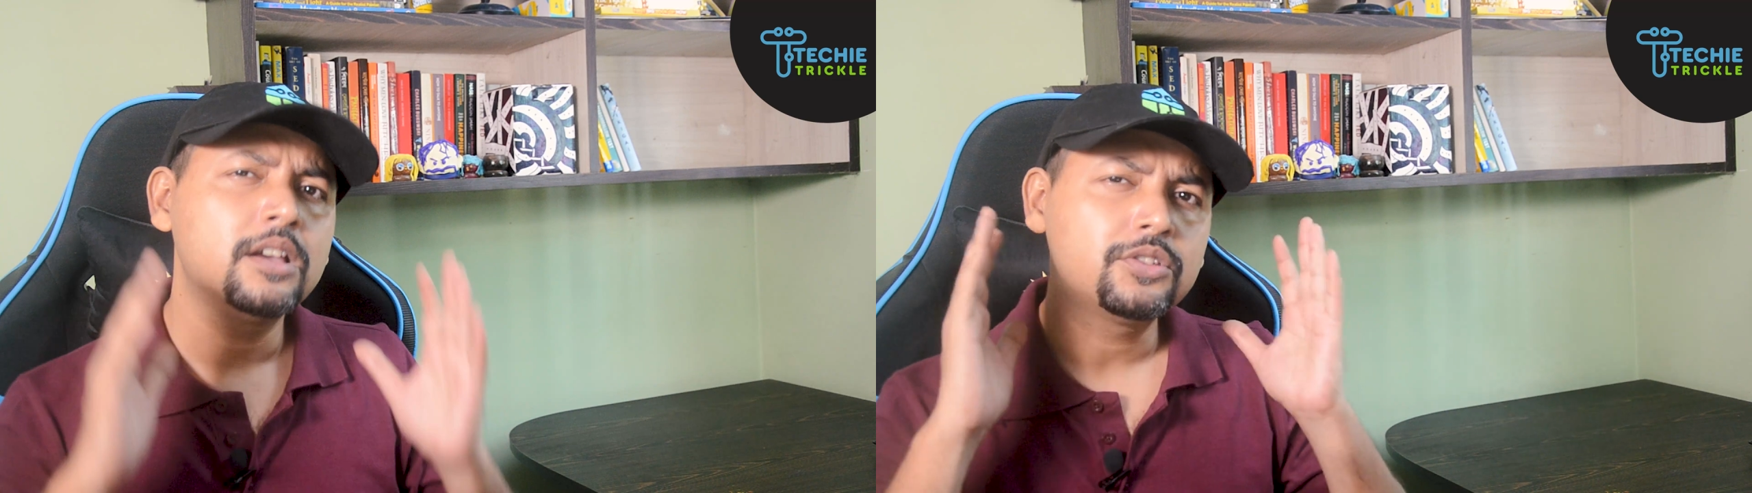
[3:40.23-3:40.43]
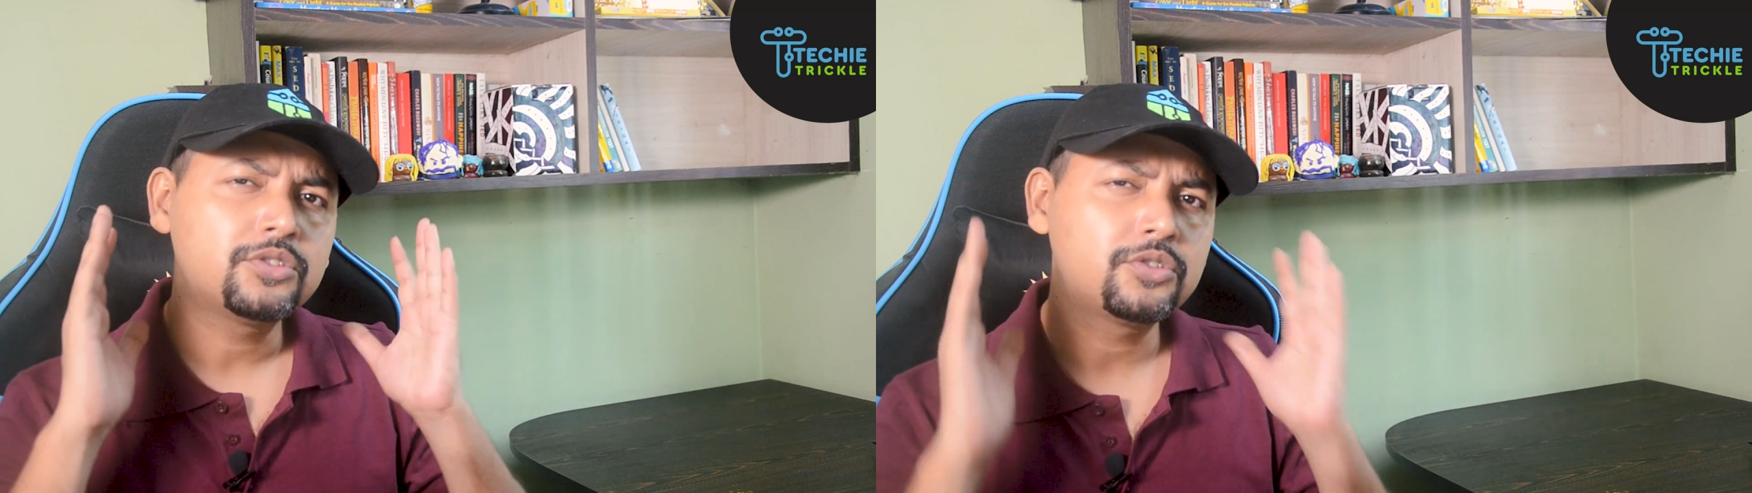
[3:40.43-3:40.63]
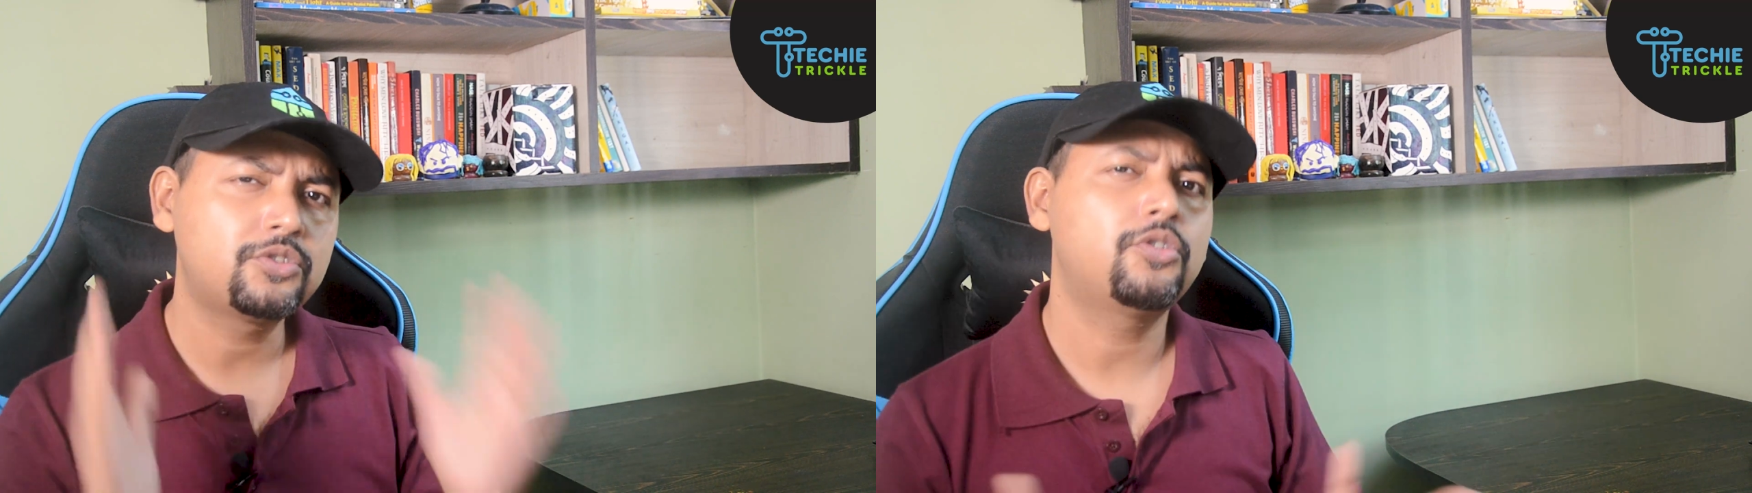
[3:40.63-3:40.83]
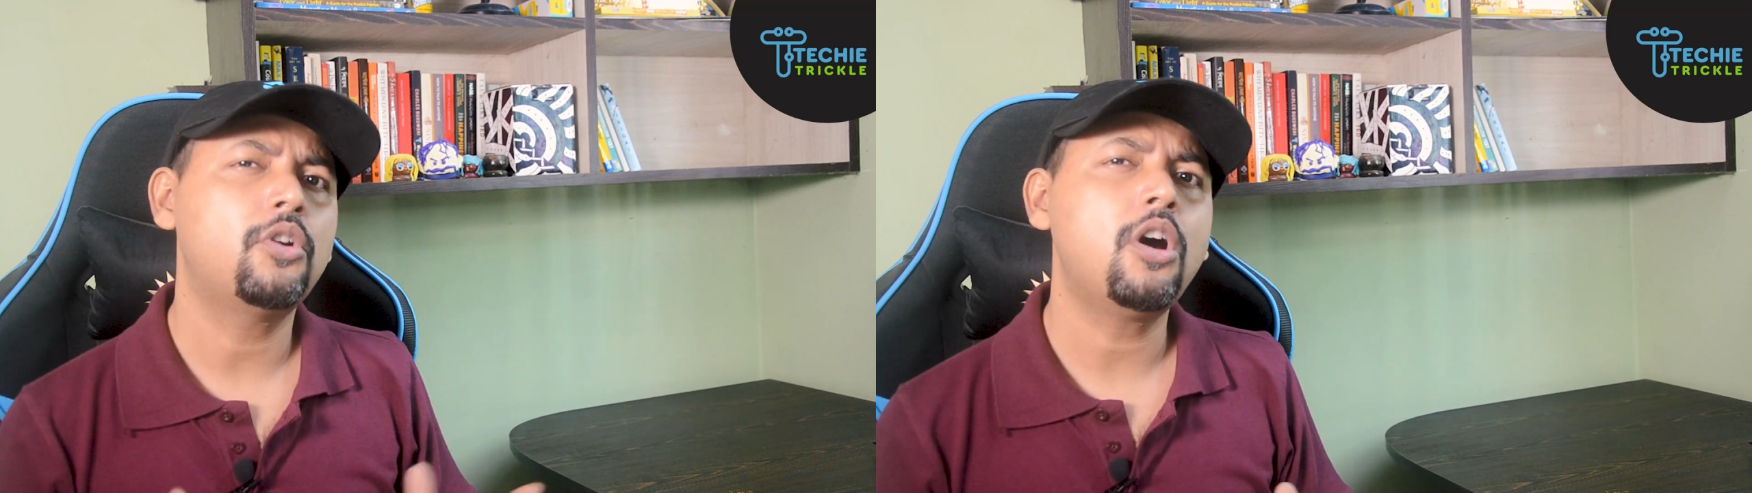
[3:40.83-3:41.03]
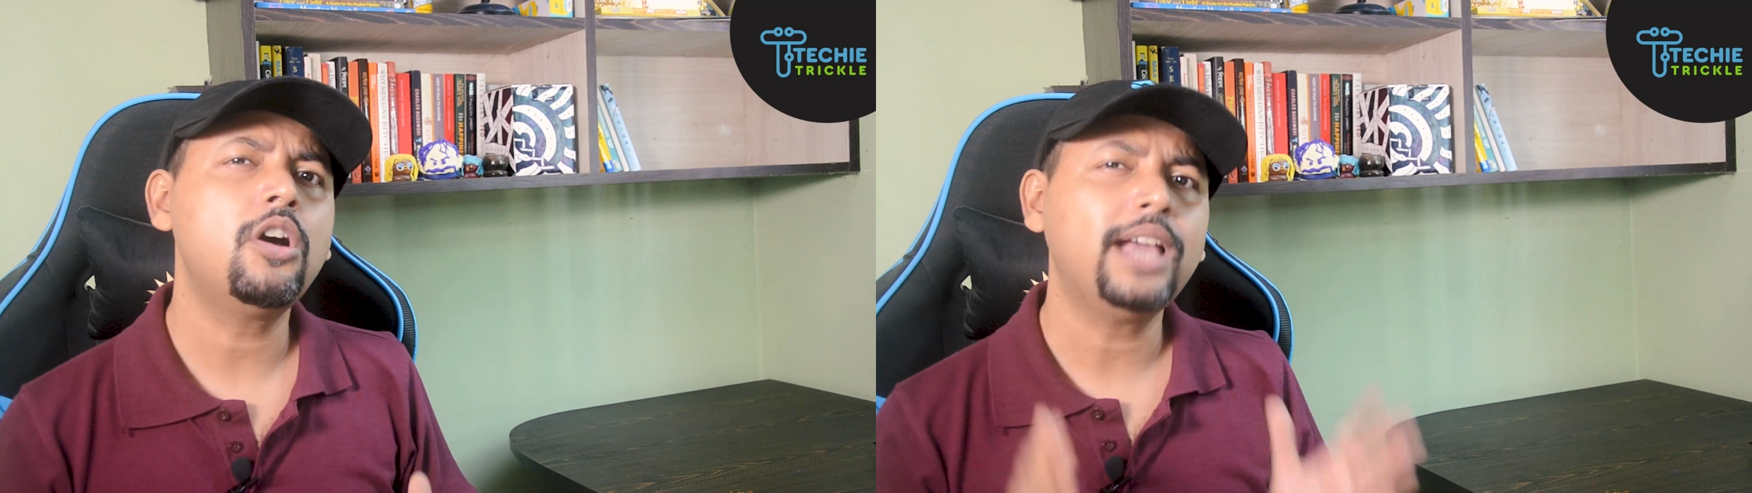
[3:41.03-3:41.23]

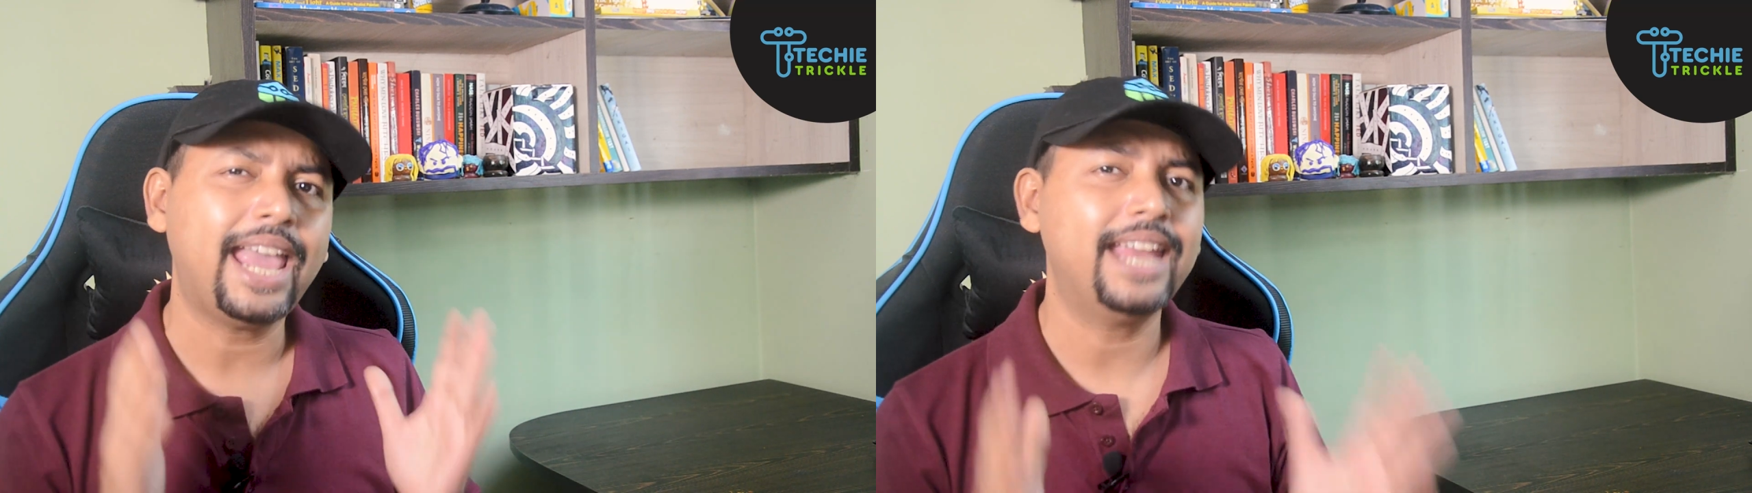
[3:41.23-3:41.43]
strong